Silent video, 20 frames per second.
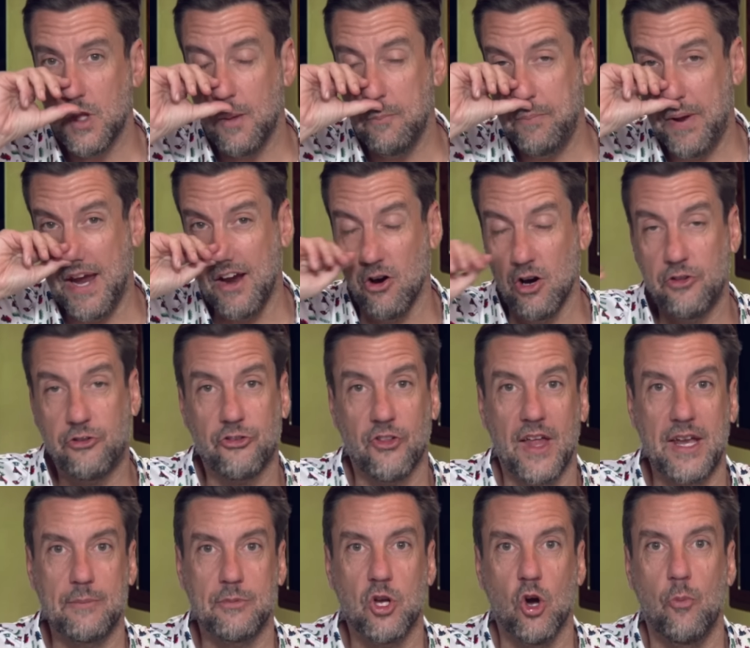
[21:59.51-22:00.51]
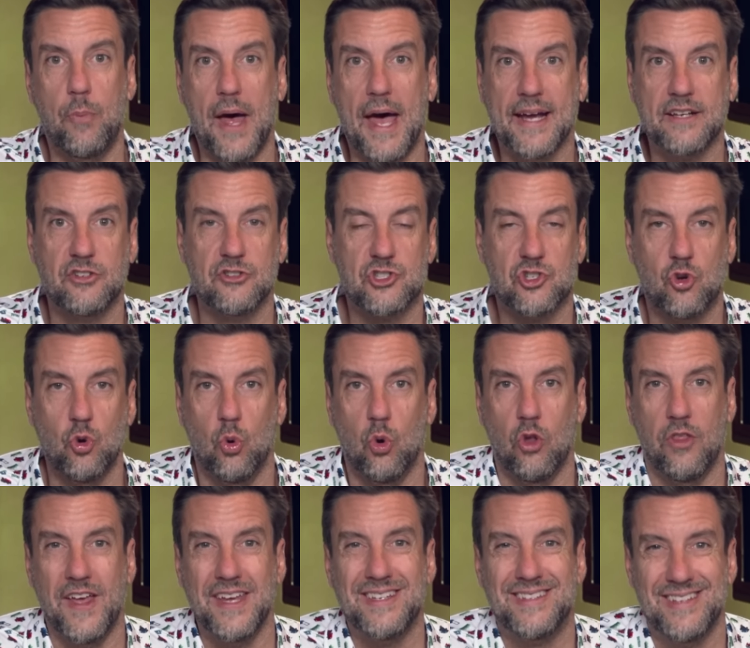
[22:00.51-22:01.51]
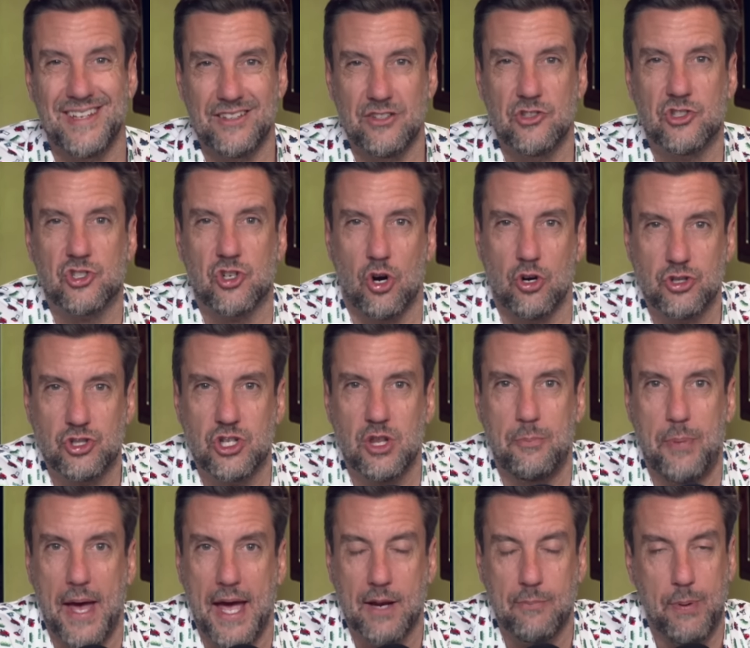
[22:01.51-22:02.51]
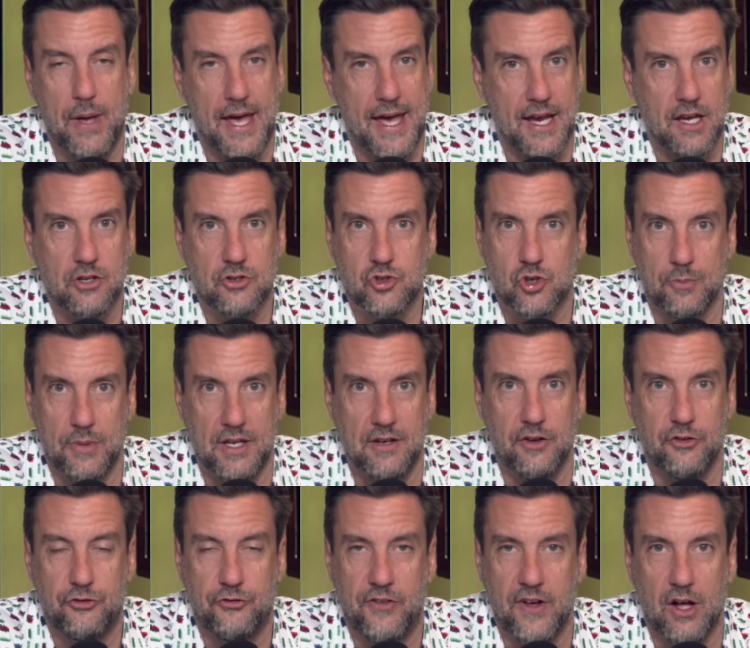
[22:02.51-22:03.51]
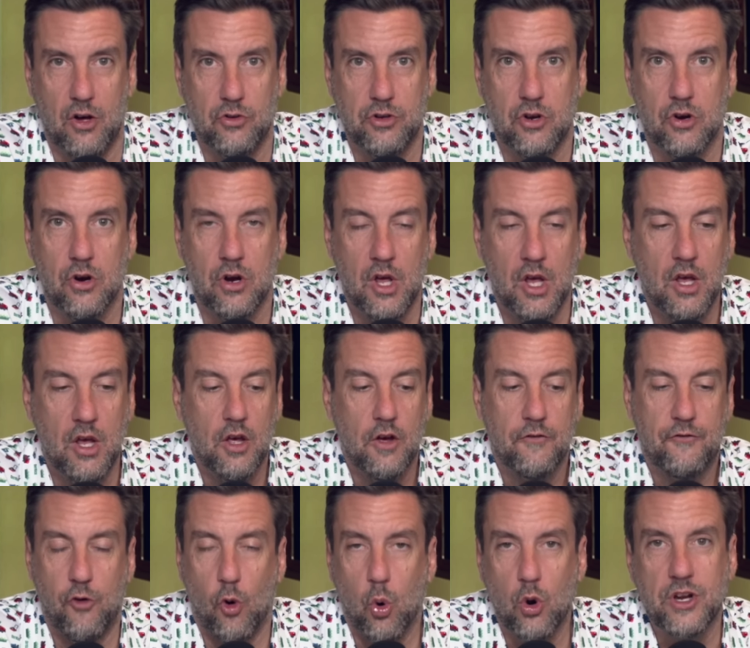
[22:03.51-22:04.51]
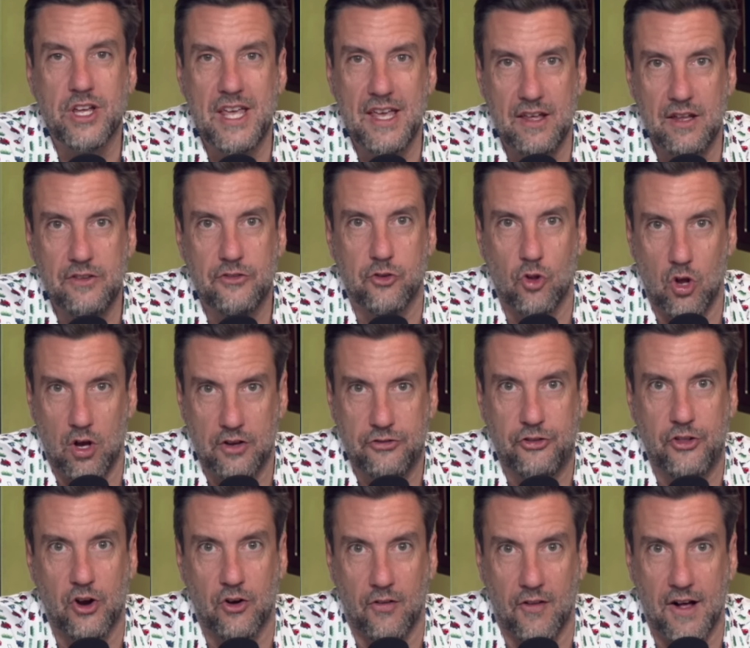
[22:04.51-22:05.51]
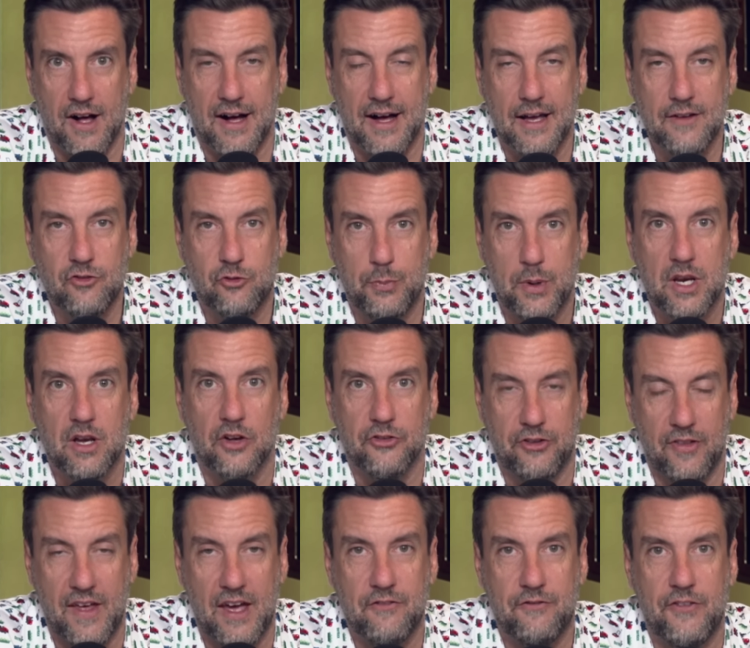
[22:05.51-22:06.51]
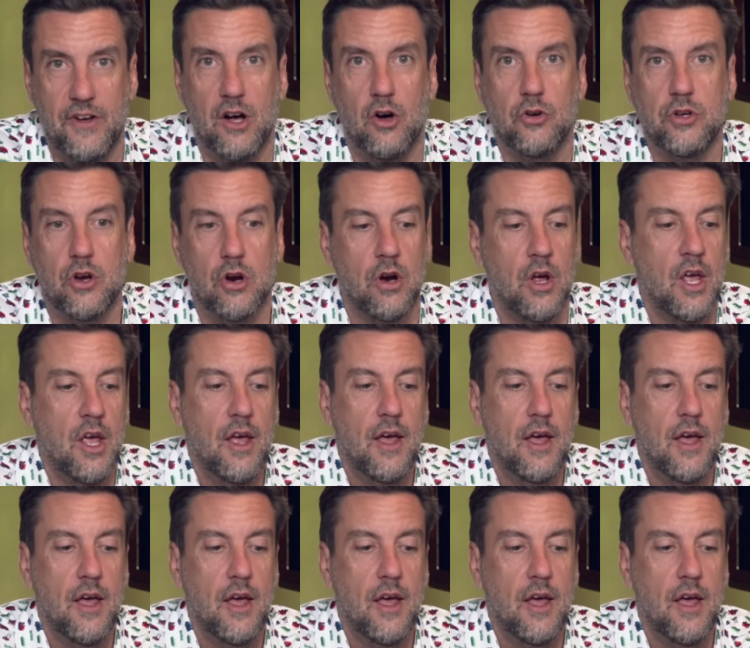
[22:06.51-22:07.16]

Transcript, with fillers: Parents let him go back to school. They didn't search the backpack. Tremendous failure. Four kids lost their lives because of that failure.